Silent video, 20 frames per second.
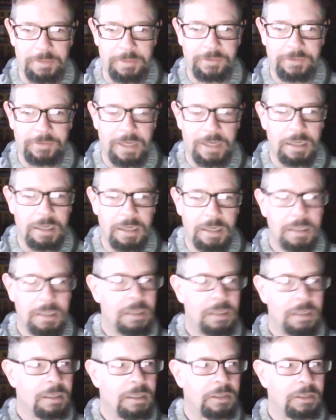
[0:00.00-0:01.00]
He said,
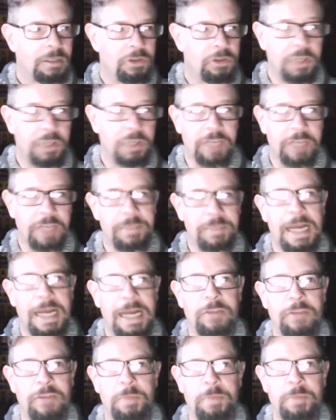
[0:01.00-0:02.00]
"You give me
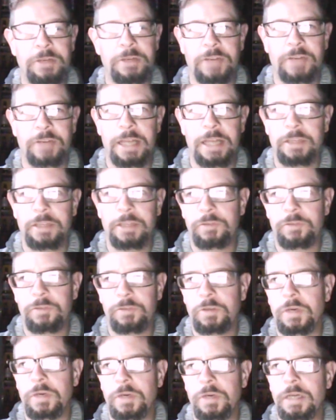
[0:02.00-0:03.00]
ice beers, and I give
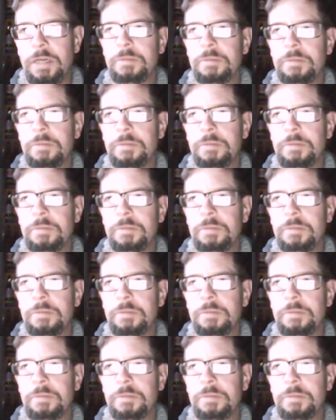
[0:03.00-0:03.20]
you uh,